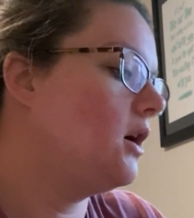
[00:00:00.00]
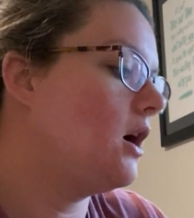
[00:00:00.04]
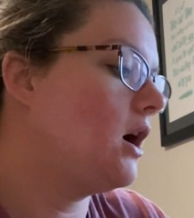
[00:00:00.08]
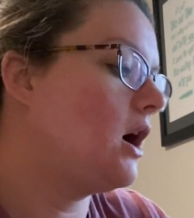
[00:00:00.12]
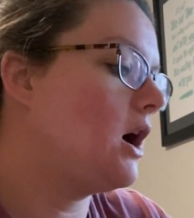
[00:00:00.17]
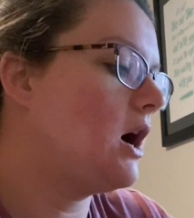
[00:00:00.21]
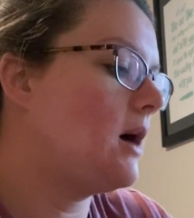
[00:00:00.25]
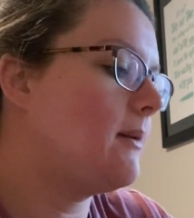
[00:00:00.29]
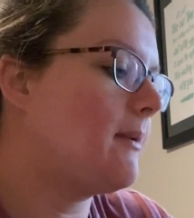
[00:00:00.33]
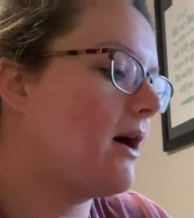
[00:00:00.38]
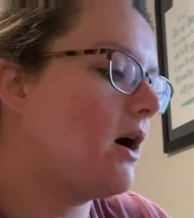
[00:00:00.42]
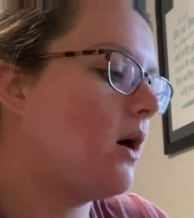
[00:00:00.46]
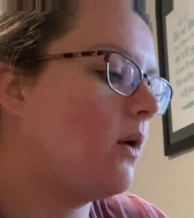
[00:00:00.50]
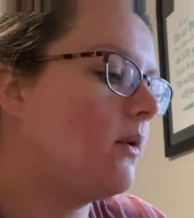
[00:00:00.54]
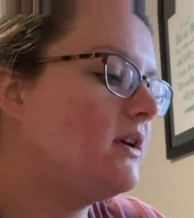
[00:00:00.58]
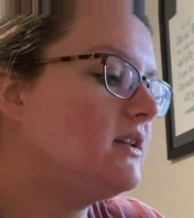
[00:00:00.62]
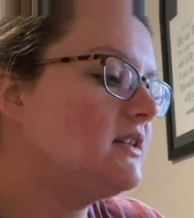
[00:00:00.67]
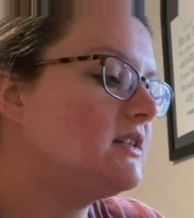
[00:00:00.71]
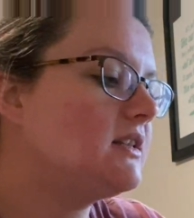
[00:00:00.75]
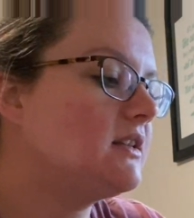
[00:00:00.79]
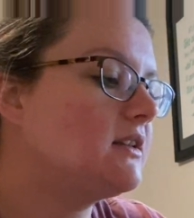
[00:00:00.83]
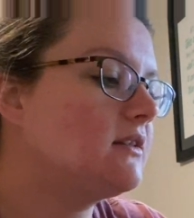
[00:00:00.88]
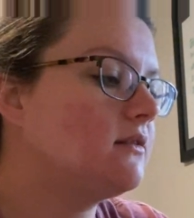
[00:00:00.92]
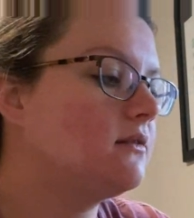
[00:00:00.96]
I
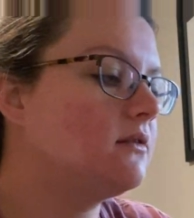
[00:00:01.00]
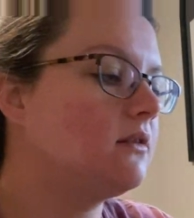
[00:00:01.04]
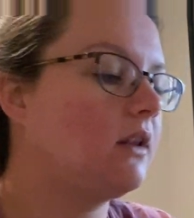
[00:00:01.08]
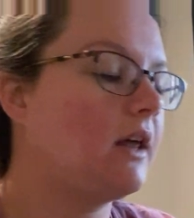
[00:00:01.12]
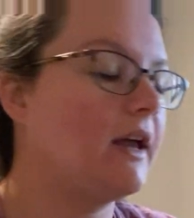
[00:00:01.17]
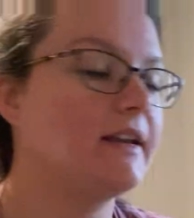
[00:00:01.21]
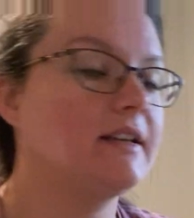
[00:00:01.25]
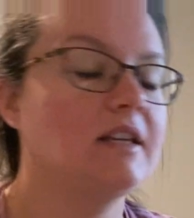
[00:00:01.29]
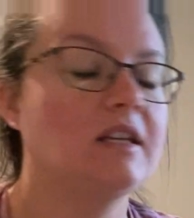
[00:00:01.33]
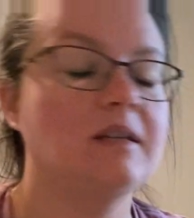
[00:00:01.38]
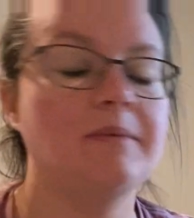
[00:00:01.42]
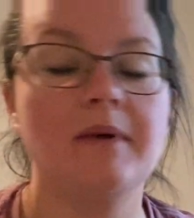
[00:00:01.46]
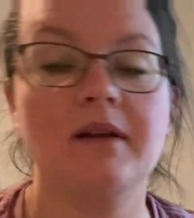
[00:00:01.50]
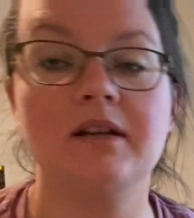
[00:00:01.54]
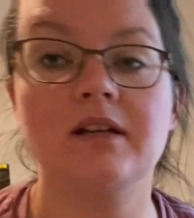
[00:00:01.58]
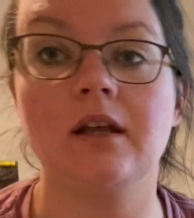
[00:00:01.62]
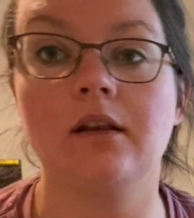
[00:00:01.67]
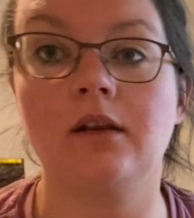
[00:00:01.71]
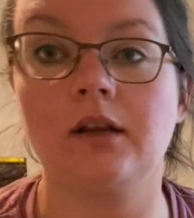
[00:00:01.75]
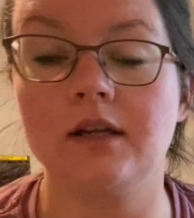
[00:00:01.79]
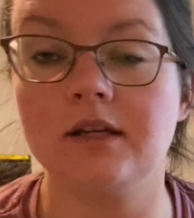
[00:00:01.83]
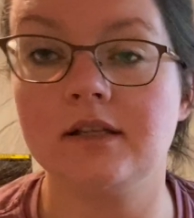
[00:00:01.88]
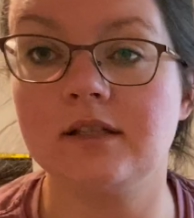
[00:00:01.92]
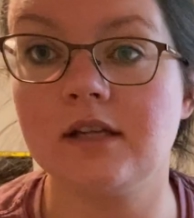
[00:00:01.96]
always like to spend
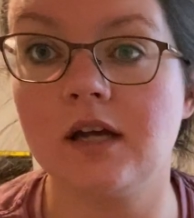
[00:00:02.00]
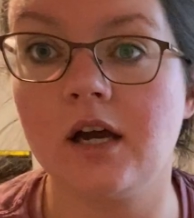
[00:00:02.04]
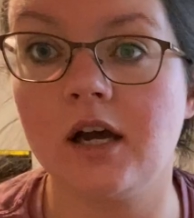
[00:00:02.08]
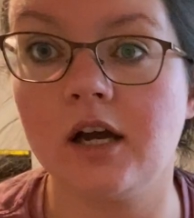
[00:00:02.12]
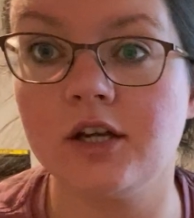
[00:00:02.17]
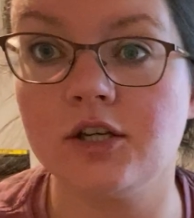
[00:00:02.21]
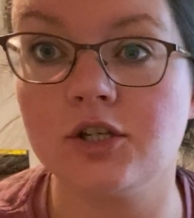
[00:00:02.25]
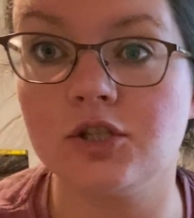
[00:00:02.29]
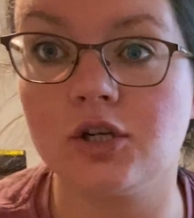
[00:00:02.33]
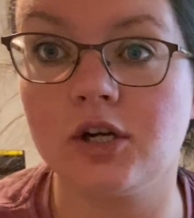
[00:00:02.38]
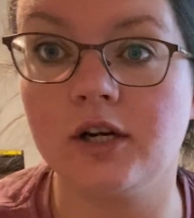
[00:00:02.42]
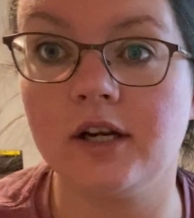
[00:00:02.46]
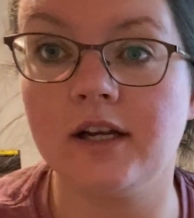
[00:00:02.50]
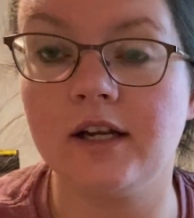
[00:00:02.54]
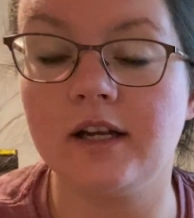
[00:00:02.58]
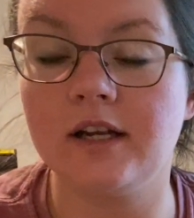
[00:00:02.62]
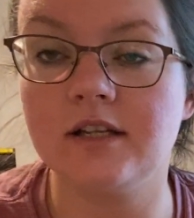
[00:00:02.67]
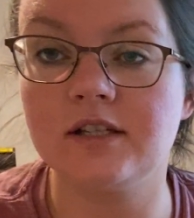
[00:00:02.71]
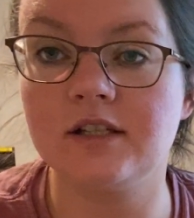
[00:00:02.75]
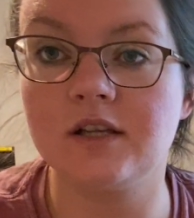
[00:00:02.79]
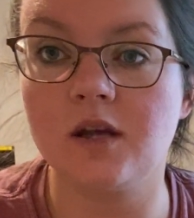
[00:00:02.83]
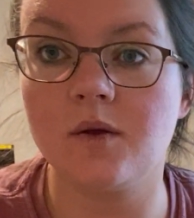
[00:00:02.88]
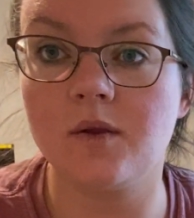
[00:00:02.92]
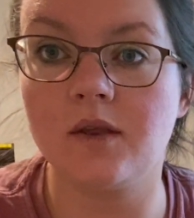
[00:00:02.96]
at least
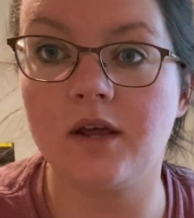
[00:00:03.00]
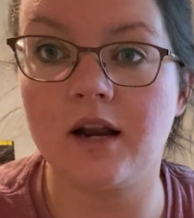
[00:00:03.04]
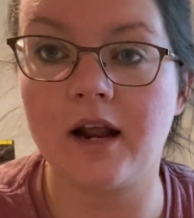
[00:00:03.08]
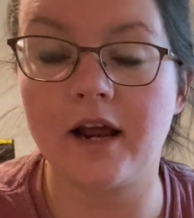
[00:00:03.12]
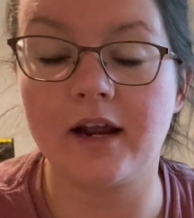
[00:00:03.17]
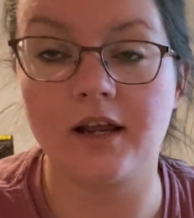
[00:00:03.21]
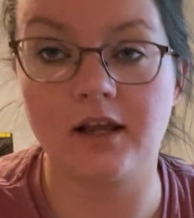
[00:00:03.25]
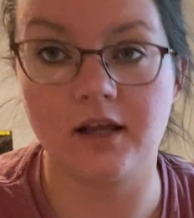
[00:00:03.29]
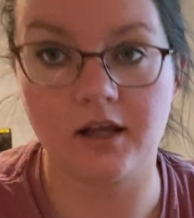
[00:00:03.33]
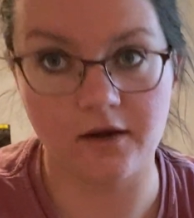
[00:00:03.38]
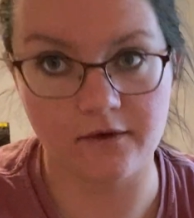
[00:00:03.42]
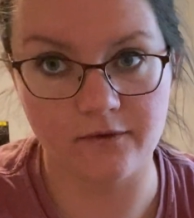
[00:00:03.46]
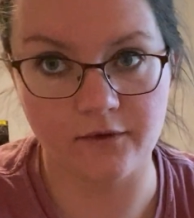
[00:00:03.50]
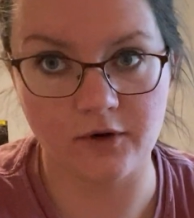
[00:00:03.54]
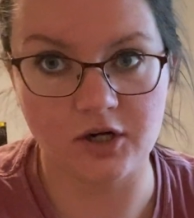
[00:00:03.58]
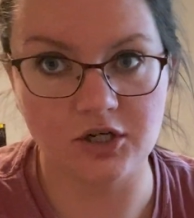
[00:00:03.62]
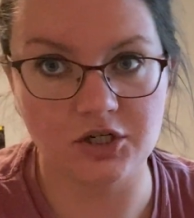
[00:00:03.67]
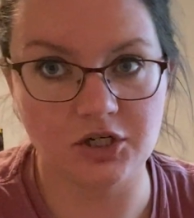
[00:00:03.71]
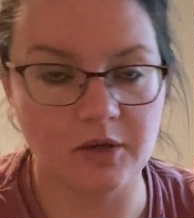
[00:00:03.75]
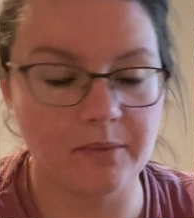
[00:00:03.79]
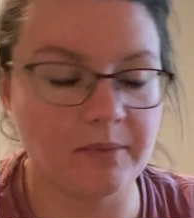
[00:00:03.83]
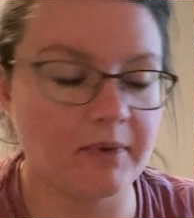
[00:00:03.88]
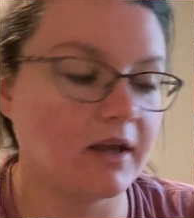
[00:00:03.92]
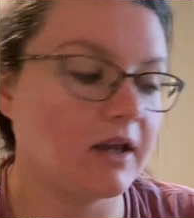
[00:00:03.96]
$100 so that I can get free
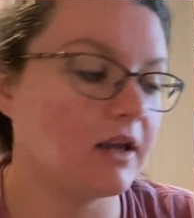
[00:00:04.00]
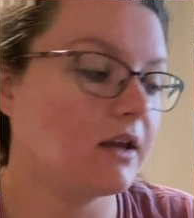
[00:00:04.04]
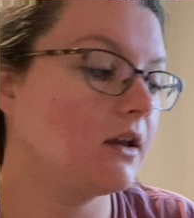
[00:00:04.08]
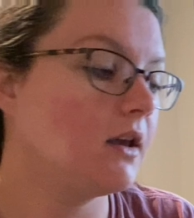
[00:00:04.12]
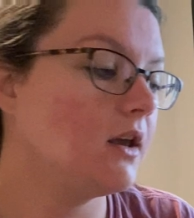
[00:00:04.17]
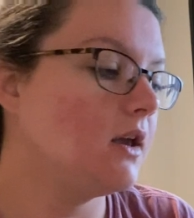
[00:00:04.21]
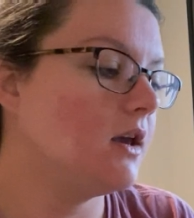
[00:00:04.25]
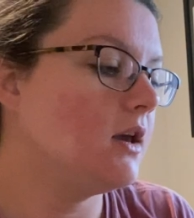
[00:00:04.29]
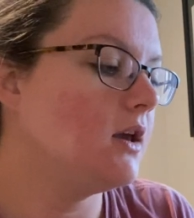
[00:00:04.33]
shipping.